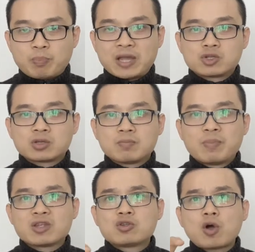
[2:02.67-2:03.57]
patient,
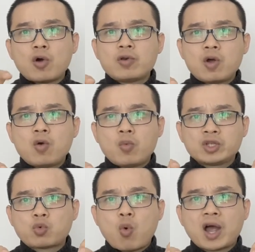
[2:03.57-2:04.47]
but you don't know
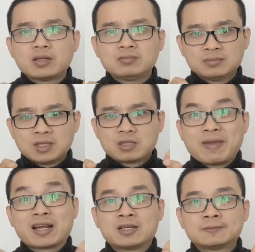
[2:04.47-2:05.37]
which one is
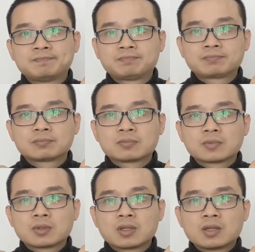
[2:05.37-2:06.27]
better,
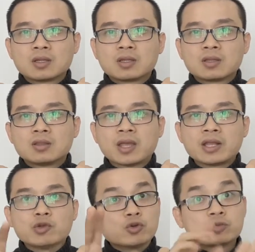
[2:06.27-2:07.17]

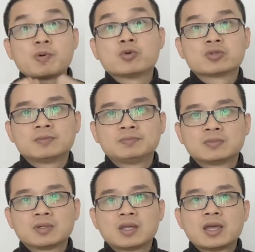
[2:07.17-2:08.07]
then you use pose.
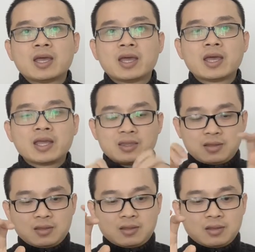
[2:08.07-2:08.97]
And
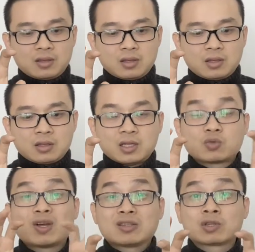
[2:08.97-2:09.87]

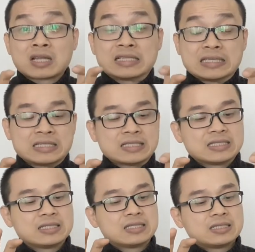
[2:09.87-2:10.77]
that's what Dr. Tan did.
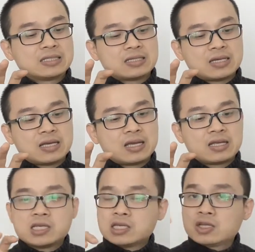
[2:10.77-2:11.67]

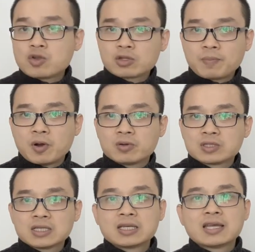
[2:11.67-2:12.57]
And he took the pose,